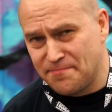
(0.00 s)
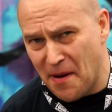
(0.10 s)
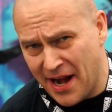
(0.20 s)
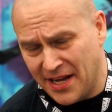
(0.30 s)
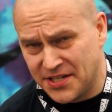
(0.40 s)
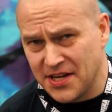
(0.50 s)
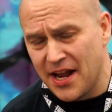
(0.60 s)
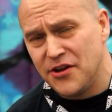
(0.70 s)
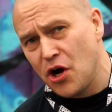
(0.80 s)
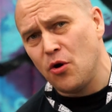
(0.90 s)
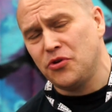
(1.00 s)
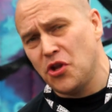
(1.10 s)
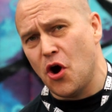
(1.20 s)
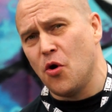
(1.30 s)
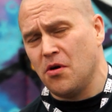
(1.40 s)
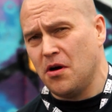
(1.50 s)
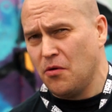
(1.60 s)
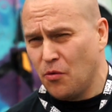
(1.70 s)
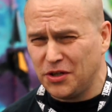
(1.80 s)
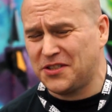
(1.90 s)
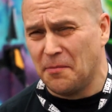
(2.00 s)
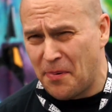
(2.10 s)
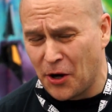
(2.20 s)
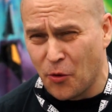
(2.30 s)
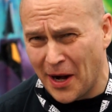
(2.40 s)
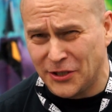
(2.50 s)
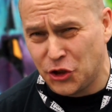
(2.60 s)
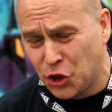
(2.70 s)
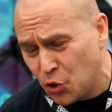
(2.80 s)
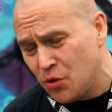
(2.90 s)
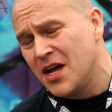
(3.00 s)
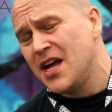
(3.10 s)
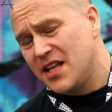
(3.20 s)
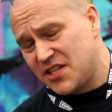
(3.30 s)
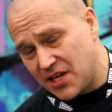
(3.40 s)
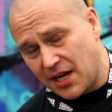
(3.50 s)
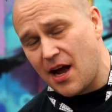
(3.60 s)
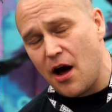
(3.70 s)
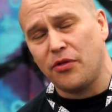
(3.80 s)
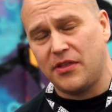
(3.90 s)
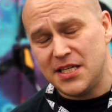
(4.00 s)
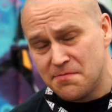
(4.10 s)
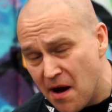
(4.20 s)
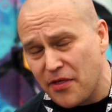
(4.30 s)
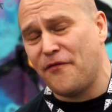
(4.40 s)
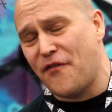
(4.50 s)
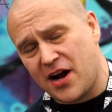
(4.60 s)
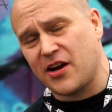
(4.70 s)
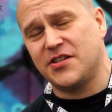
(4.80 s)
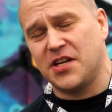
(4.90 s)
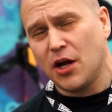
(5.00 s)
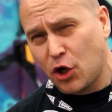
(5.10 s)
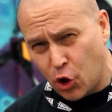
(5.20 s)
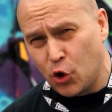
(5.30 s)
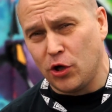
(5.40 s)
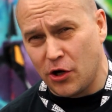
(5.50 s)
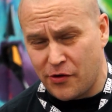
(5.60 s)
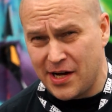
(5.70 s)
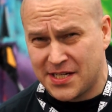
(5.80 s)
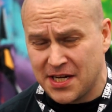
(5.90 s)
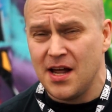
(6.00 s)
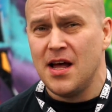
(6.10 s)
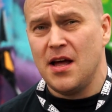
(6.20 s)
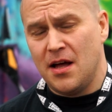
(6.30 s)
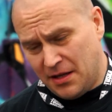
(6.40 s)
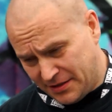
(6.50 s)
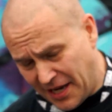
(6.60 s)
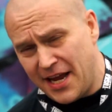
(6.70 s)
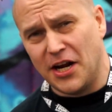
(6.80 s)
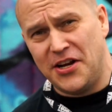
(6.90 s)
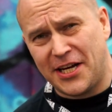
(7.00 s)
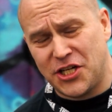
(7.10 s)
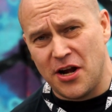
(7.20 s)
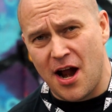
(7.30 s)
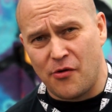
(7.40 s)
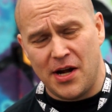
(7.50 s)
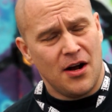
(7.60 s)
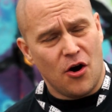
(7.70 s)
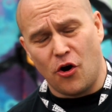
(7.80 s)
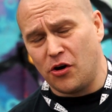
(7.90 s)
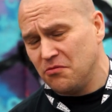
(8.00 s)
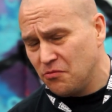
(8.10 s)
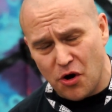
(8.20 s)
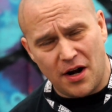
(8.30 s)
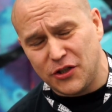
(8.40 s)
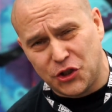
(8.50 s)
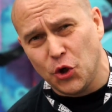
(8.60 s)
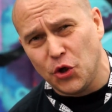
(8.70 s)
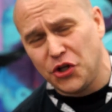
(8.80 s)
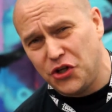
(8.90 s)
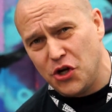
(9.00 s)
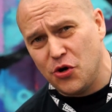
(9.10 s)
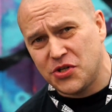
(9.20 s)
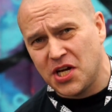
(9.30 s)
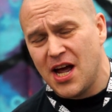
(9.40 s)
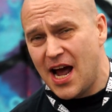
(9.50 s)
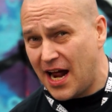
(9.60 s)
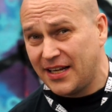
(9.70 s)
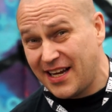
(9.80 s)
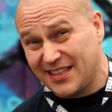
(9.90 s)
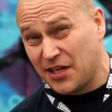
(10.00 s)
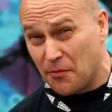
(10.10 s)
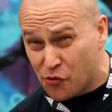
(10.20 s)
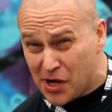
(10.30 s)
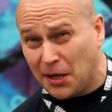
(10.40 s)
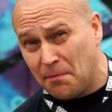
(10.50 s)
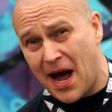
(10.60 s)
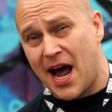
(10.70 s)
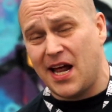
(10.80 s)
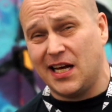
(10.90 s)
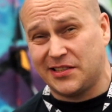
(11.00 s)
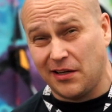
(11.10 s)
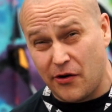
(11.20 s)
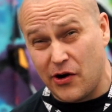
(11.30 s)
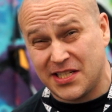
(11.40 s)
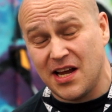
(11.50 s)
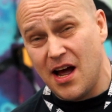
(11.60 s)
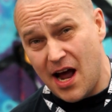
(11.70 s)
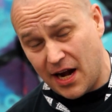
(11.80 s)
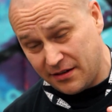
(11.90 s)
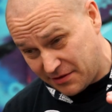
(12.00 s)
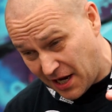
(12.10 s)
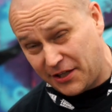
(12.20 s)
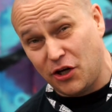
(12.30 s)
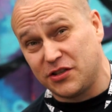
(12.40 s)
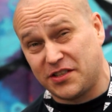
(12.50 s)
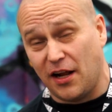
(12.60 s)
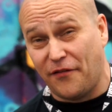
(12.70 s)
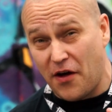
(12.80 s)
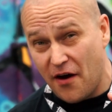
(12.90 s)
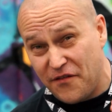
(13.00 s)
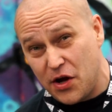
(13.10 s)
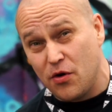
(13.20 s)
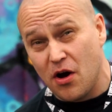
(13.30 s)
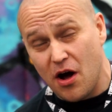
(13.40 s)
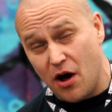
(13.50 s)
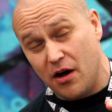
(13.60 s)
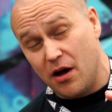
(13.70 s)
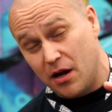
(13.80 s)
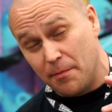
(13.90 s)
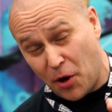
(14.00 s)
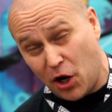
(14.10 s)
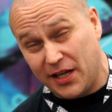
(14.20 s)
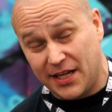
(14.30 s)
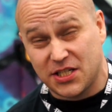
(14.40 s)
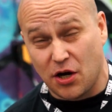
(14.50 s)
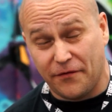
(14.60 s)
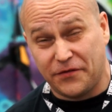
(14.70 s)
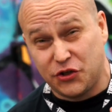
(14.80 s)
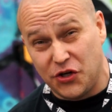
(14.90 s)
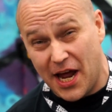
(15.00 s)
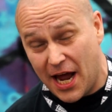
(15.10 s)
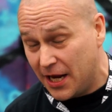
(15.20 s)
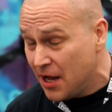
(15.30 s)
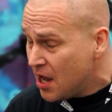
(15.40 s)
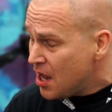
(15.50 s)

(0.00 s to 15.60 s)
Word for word: Spanish and don't know what's the better way to do, check out these motherfuckers' cool lyrics. Take a dictionary or whatever tool you use and get some real badass lyrics and get yourself a view uh, in politics of today.